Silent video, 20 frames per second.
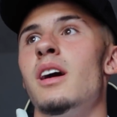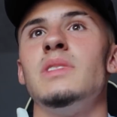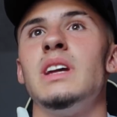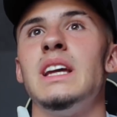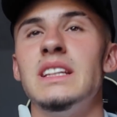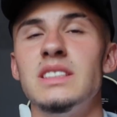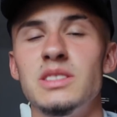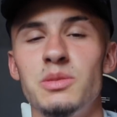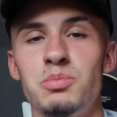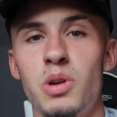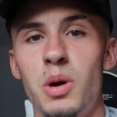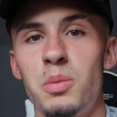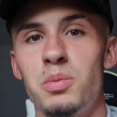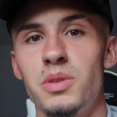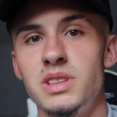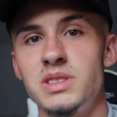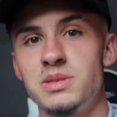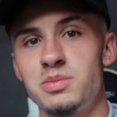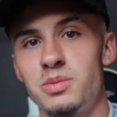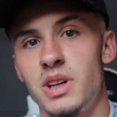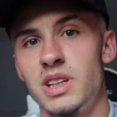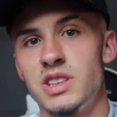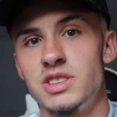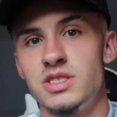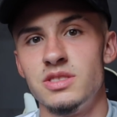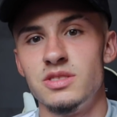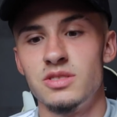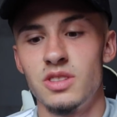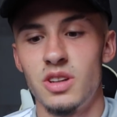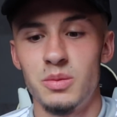He is a proper
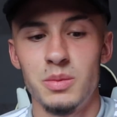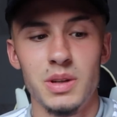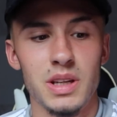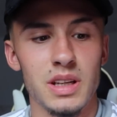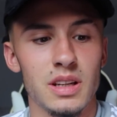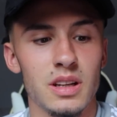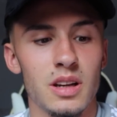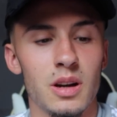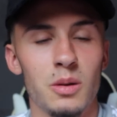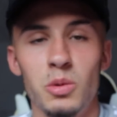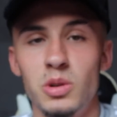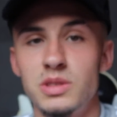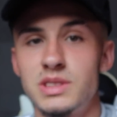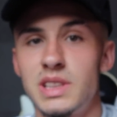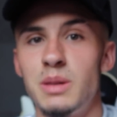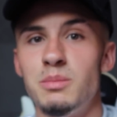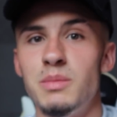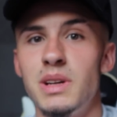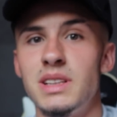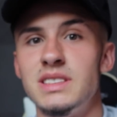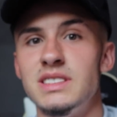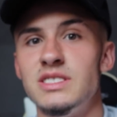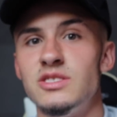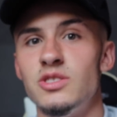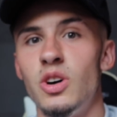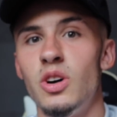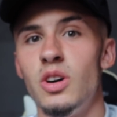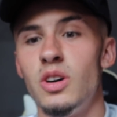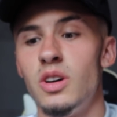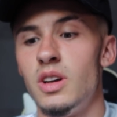inspiration, do you know what I mean? I'm not saying Messi's
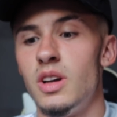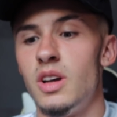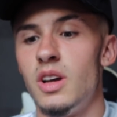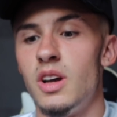not.